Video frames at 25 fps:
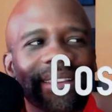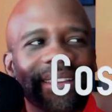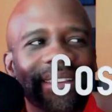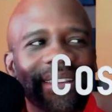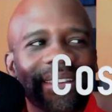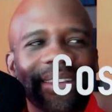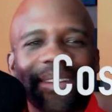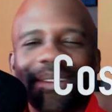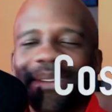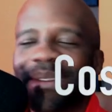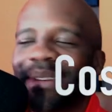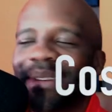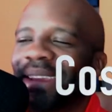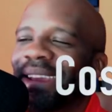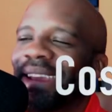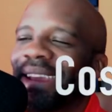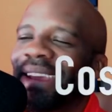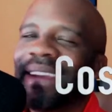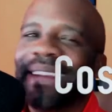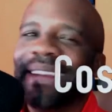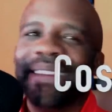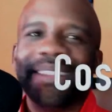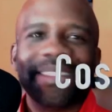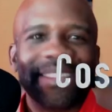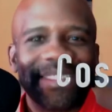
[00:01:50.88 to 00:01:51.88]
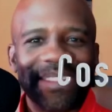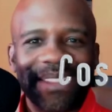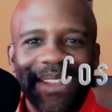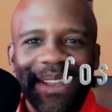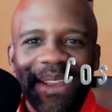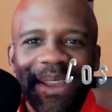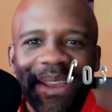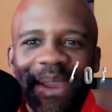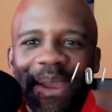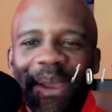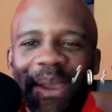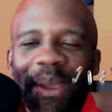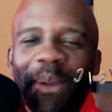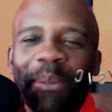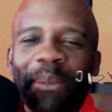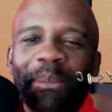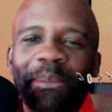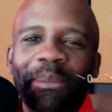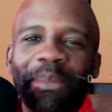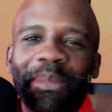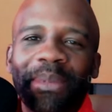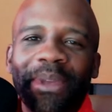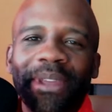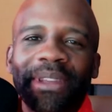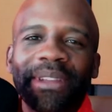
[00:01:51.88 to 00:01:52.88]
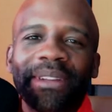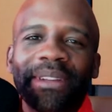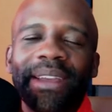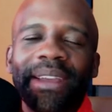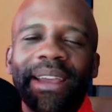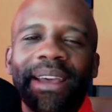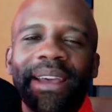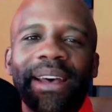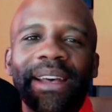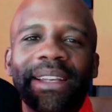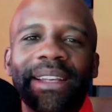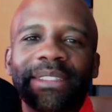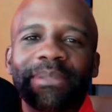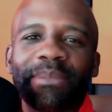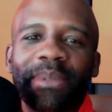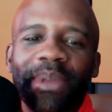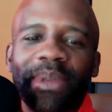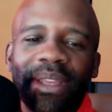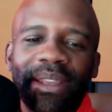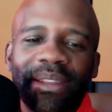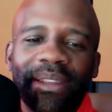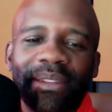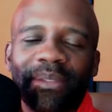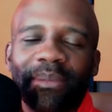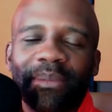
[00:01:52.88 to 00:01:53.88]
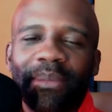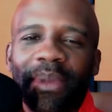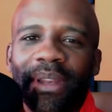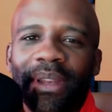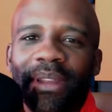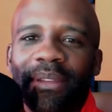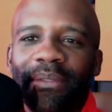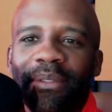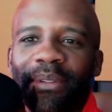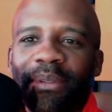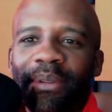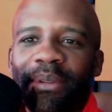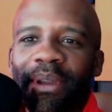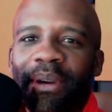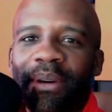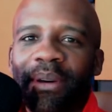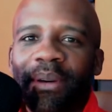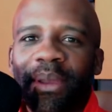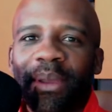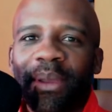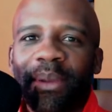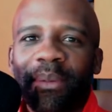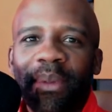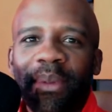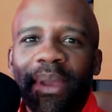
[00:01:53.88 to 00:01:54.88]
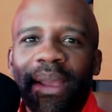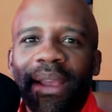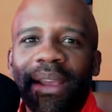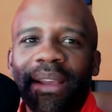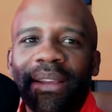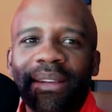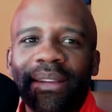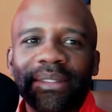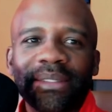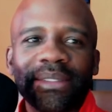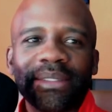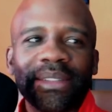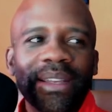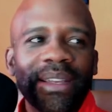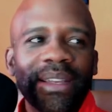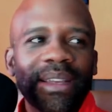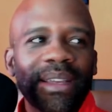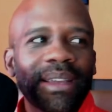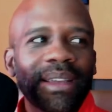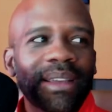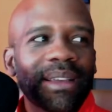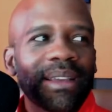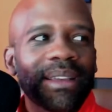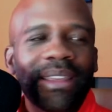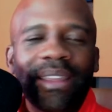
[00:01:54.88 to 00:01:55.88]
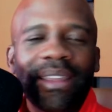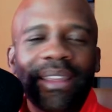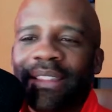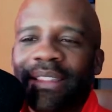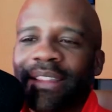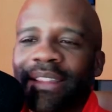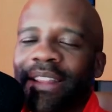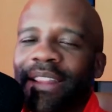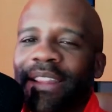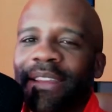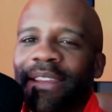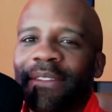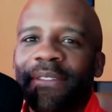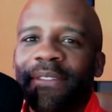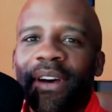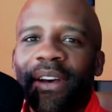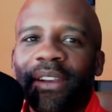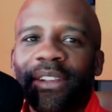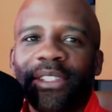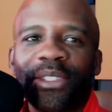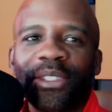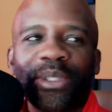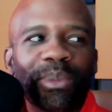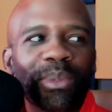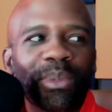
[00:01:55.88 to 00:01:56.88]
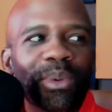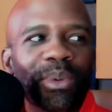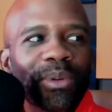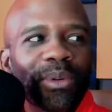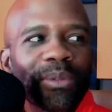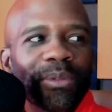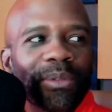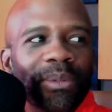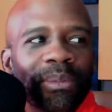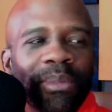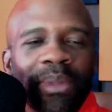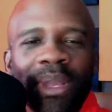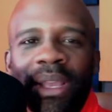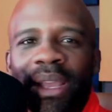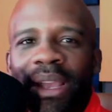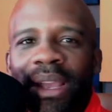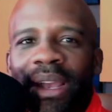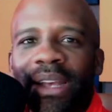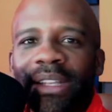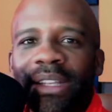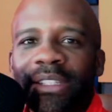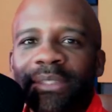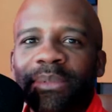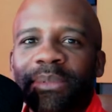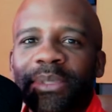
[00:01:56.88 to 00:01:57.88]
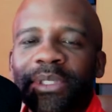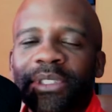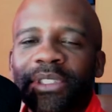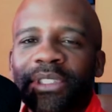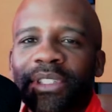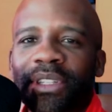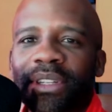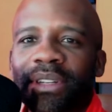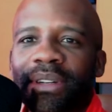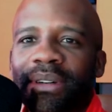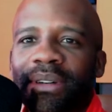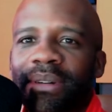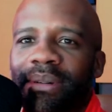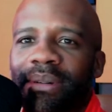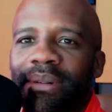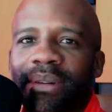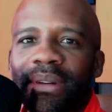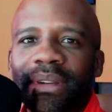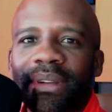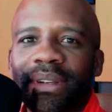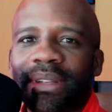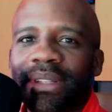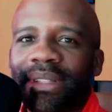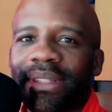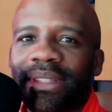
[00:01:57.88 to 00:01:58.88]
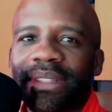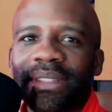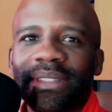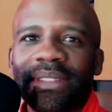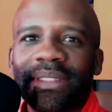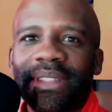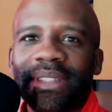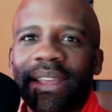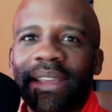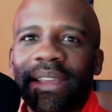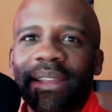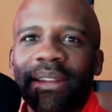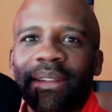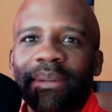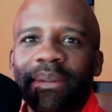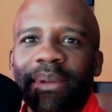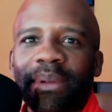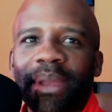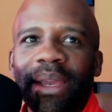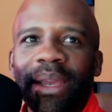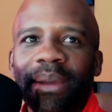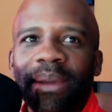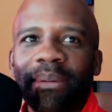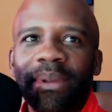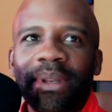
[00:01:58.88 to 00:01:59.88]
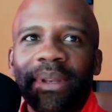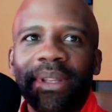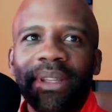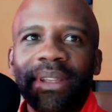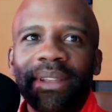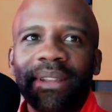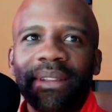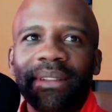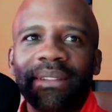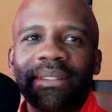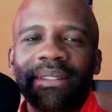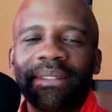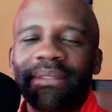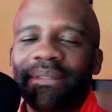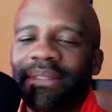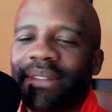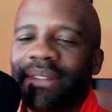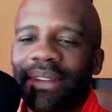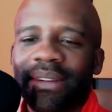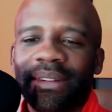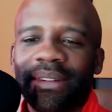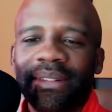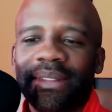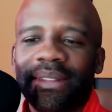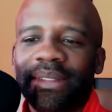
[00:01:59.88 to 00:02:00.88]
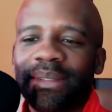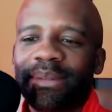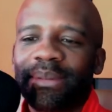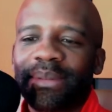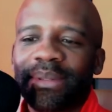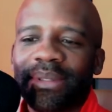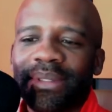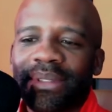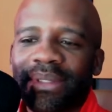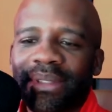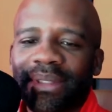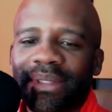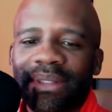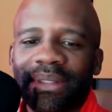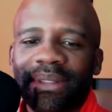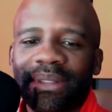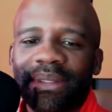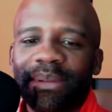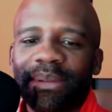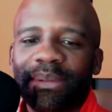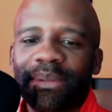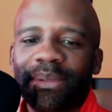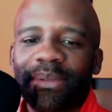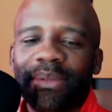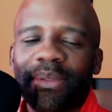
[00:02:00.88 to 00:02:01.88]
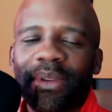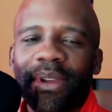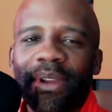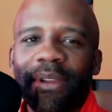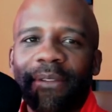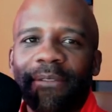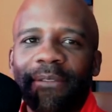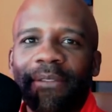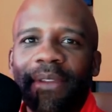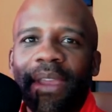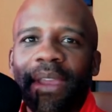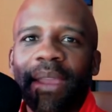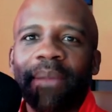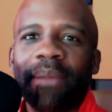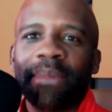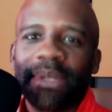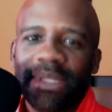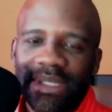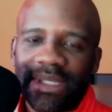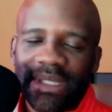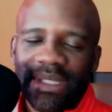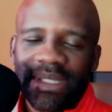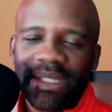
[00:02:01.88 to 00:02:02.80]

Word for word: oh, yes. Bill Cosby, as many of you know him as Heathcliff Huxtable from the Cosby Show, or he did stand-up comedy. You know, he was uh, he was very famous in